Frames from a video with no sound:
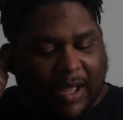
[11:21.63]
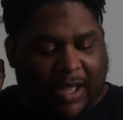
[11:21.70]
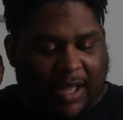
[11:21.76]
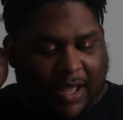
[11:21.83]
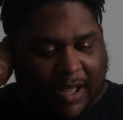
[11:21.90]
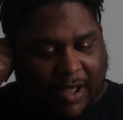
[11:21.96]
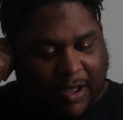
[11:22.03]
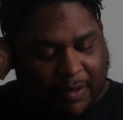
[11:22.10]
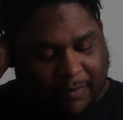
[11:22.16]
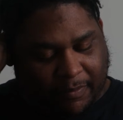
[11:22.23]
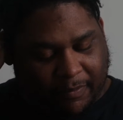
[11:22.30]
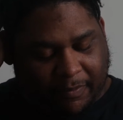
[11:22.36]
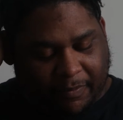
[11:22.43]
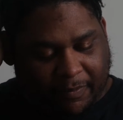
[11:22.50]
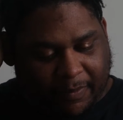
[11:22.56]

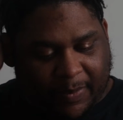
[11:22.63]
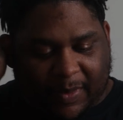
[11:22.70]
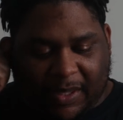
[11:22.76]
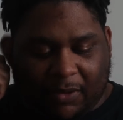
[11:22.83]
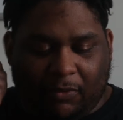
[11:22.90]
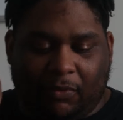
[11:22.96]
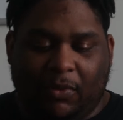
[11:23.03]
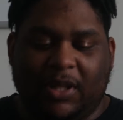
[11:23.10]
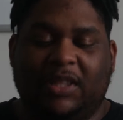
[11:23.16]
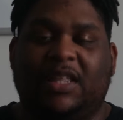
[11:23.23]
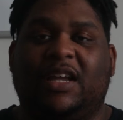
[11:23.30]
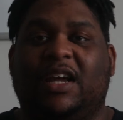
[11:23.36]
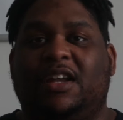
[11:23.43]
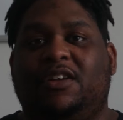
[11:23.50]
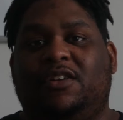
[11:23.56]
One
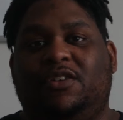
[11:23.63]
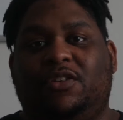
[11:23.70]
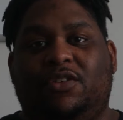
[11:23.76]
thing I